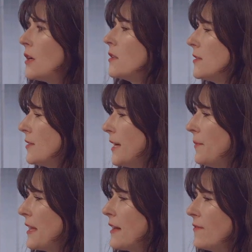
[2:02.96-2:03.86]
So tell me
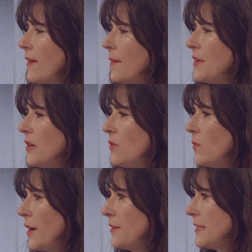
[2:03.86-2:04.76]
then, Fabio,
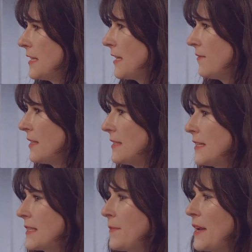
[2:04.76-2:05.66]
where's the
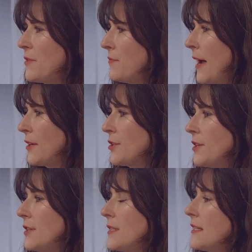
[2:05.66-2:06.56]
EV6 manufactured?